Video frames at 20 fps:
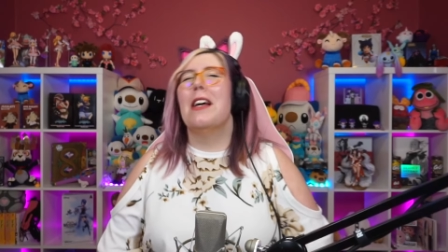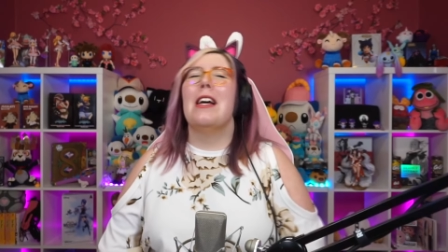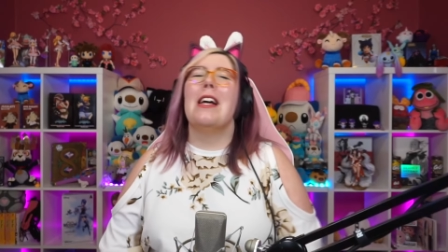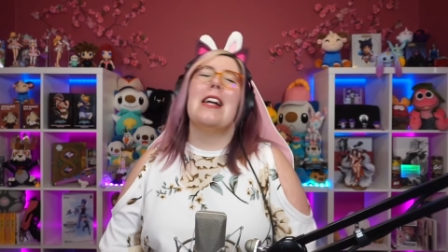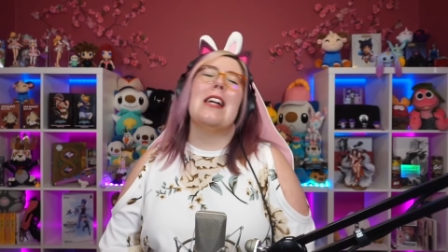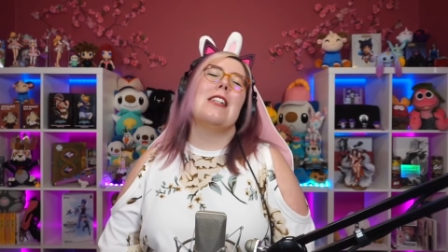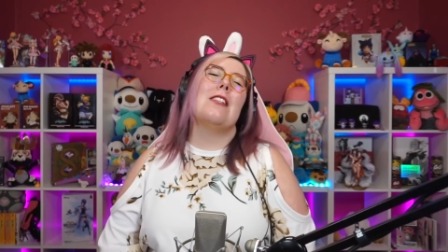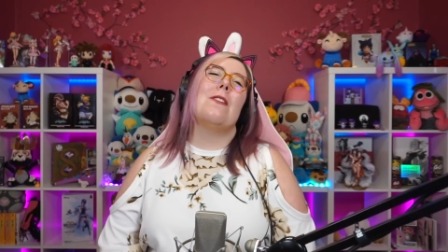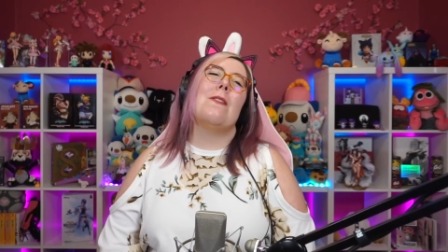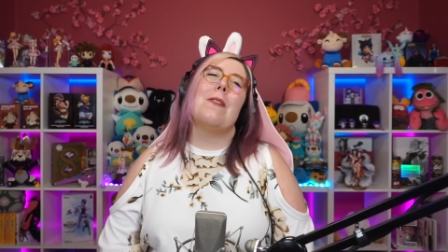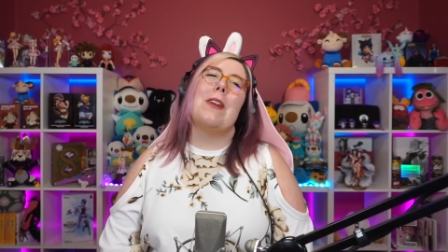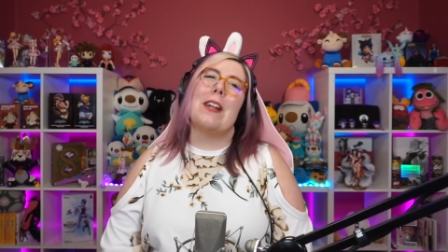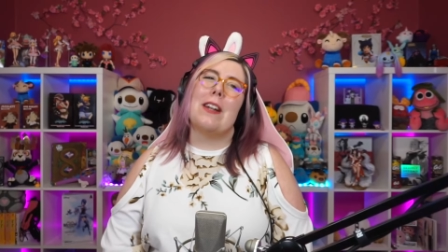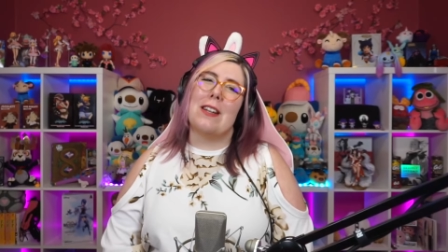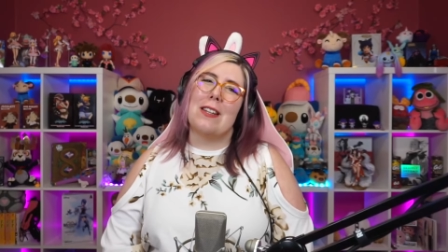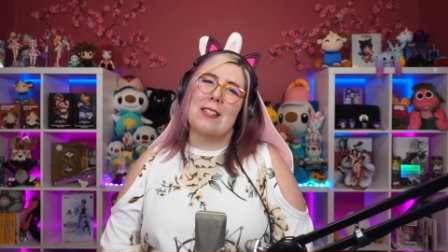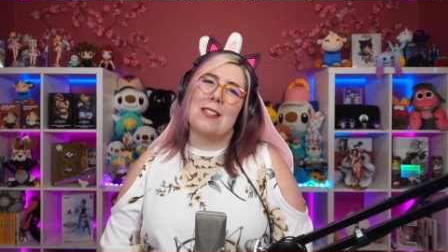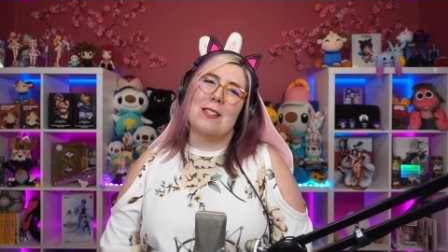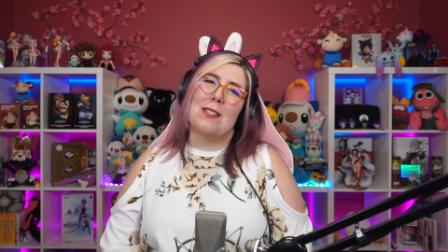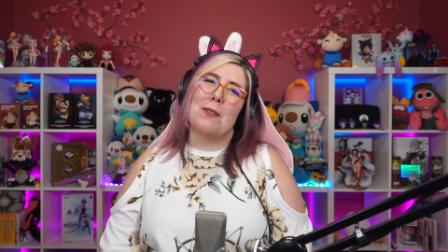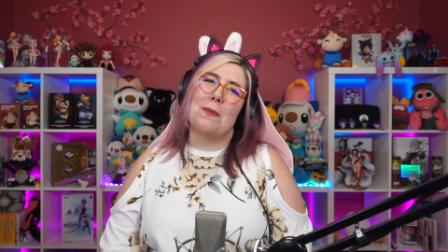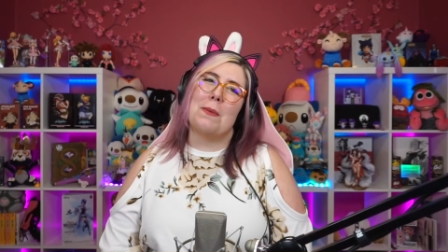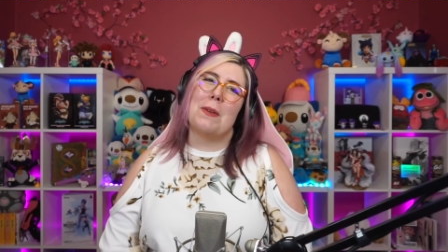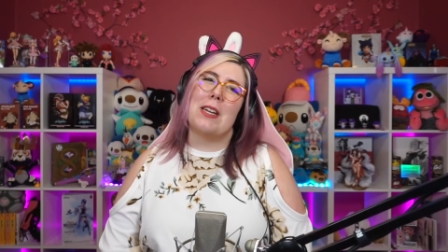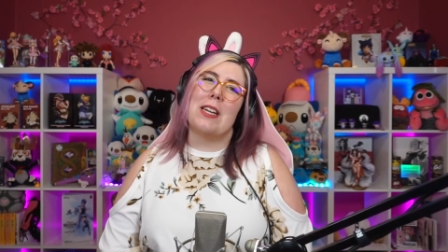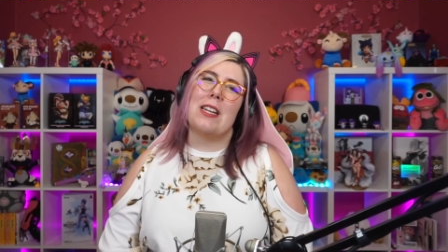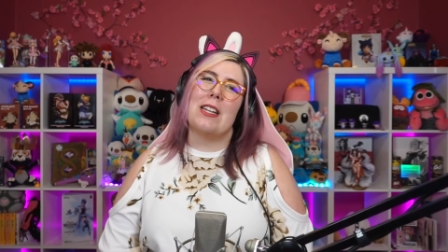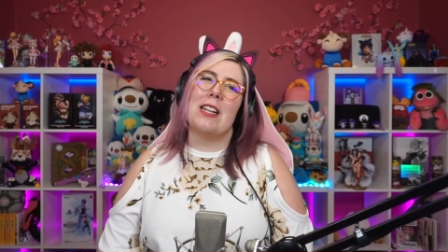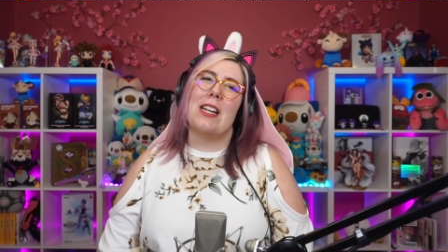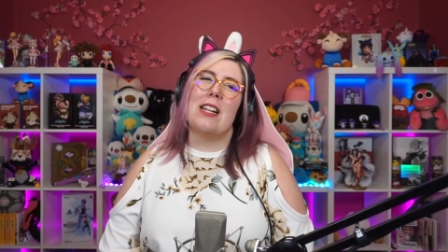It's very
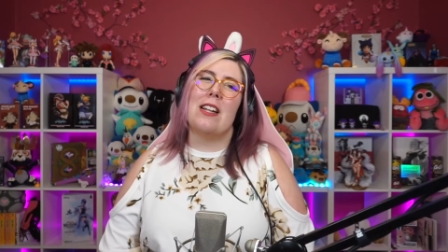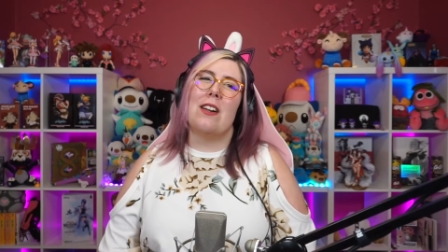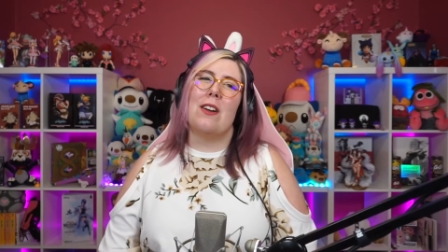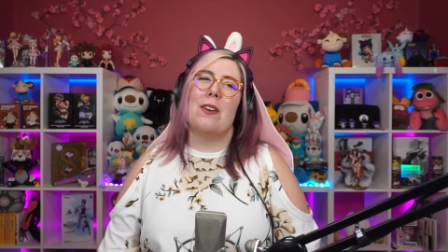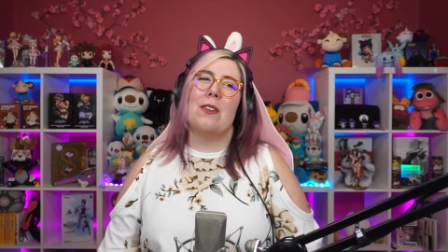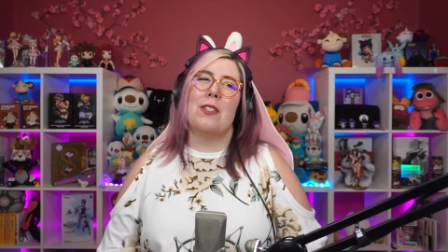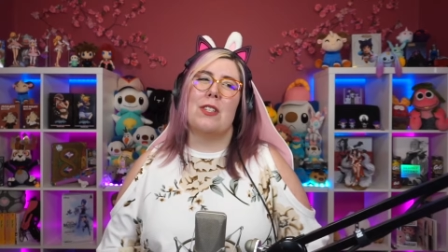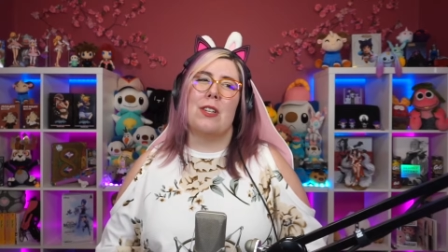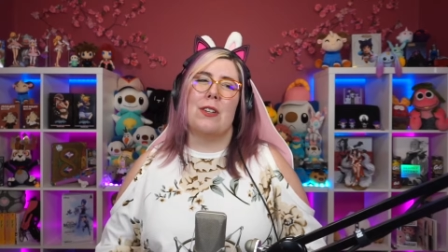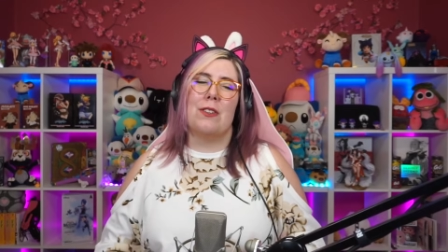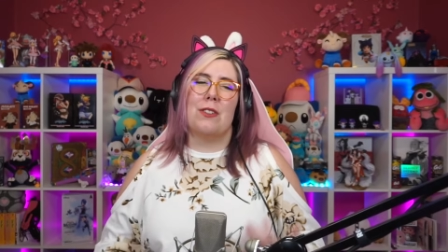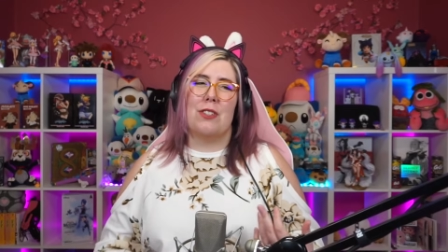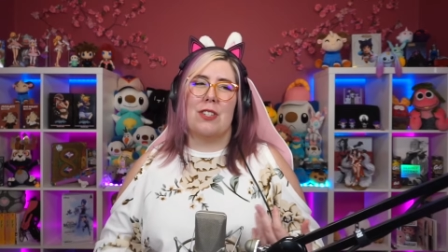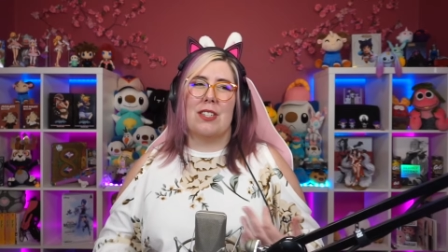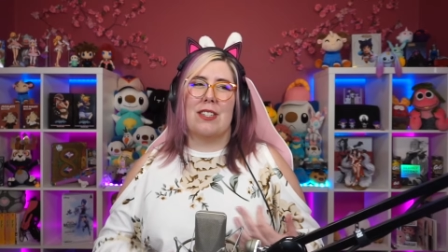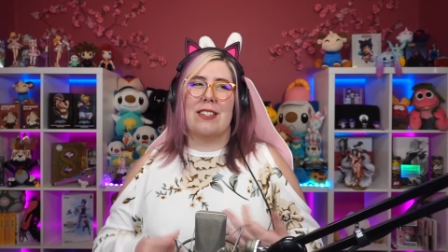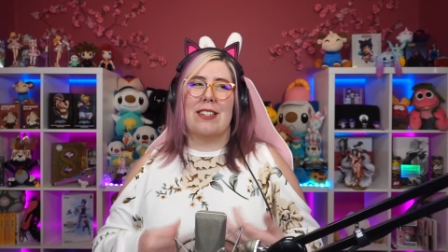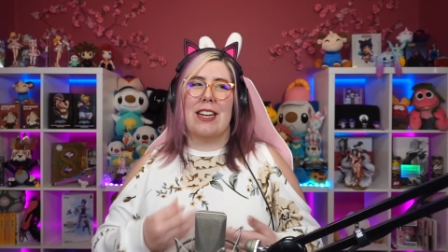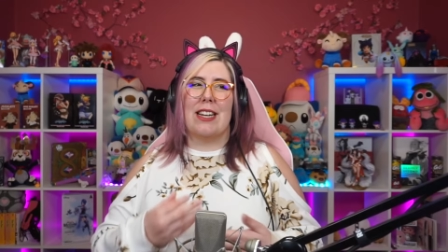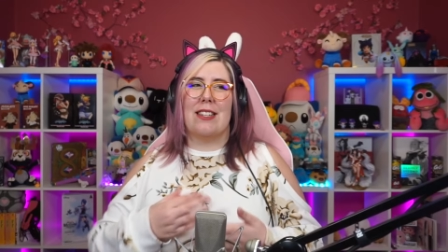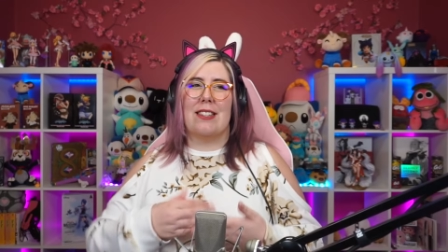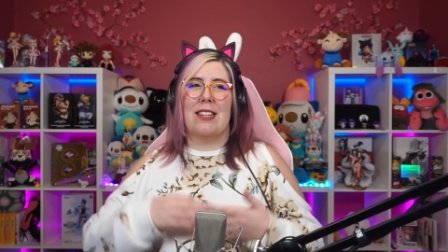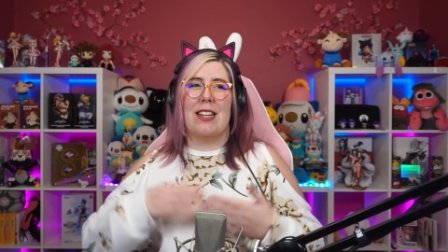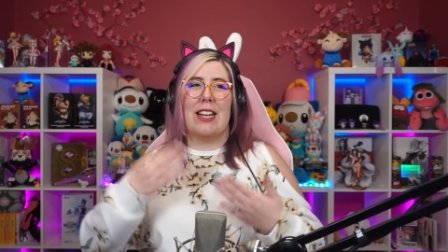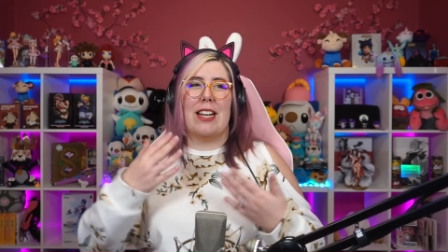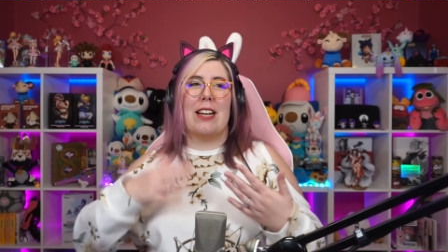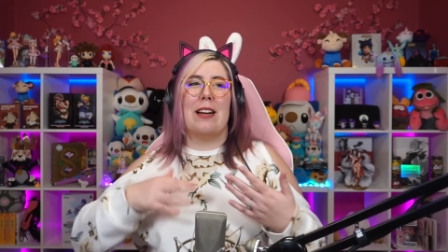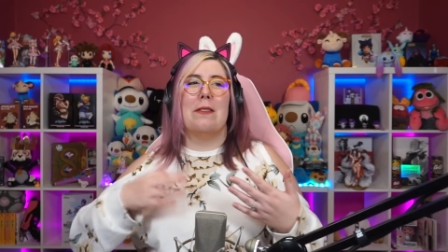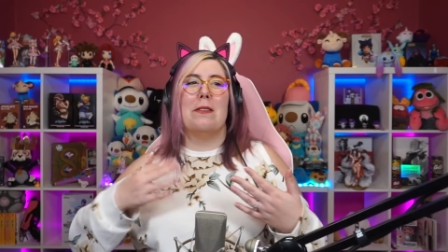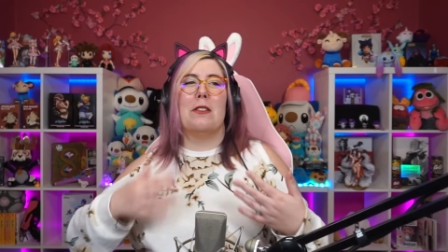sweet. It also is just nice that
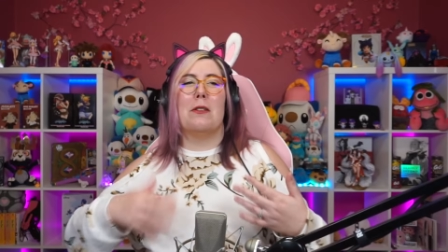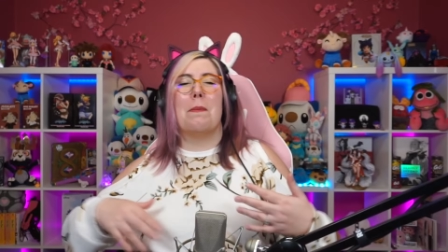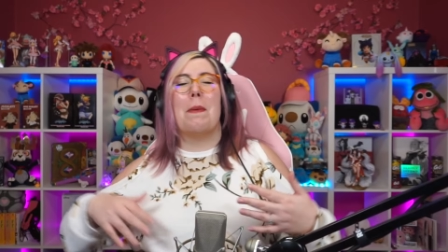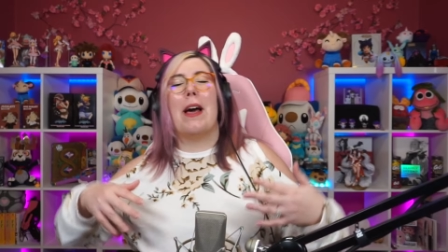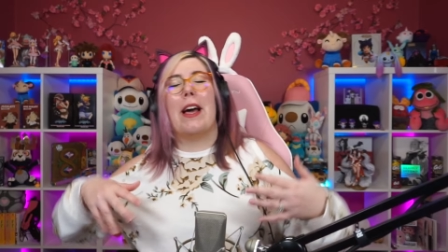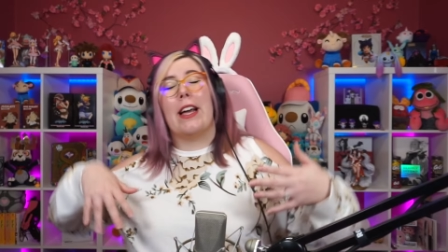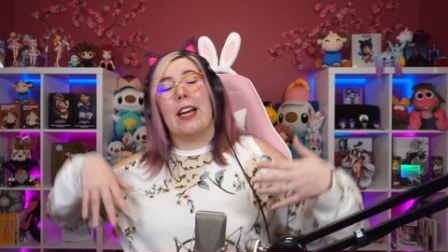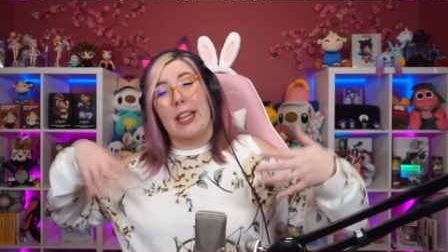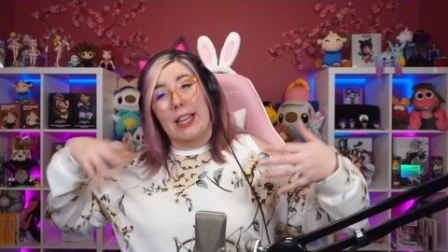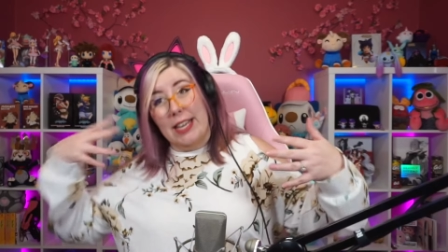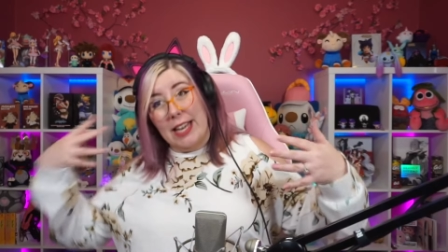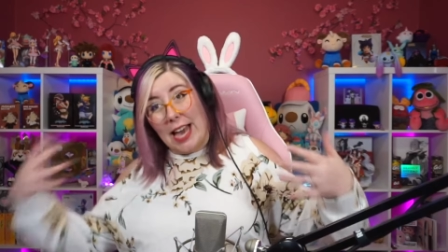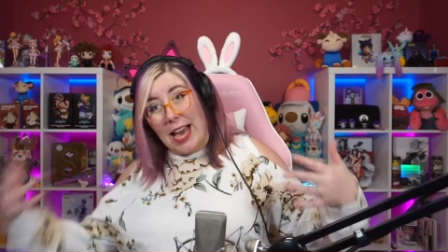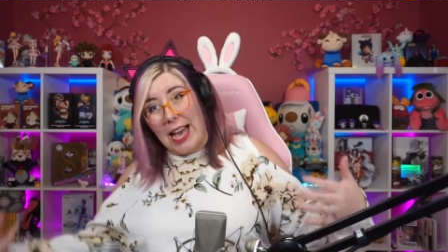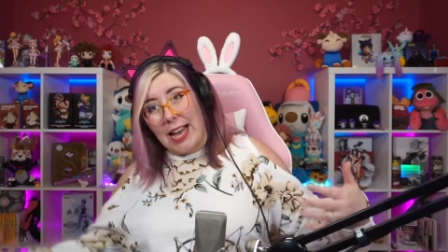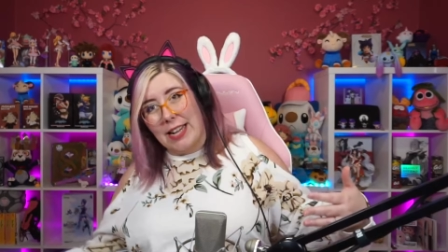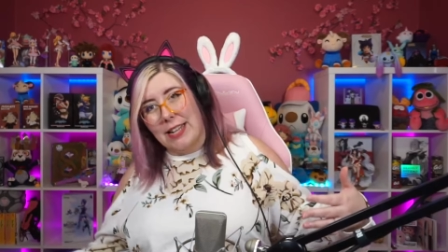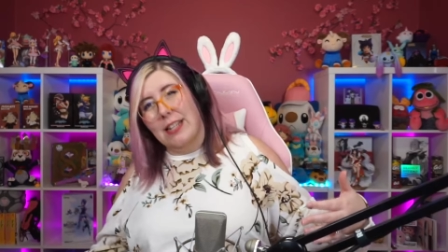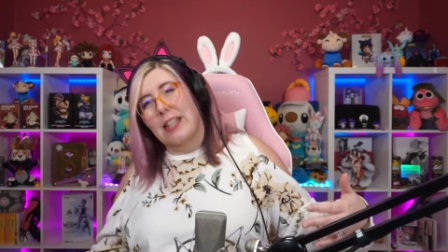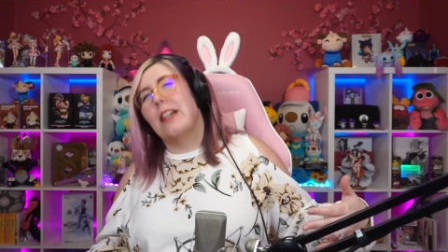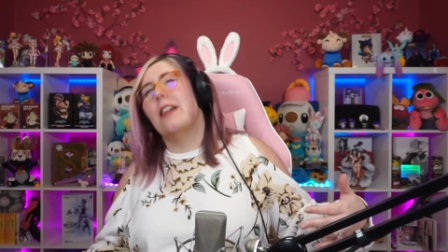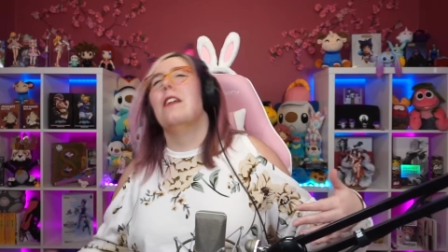it comes back again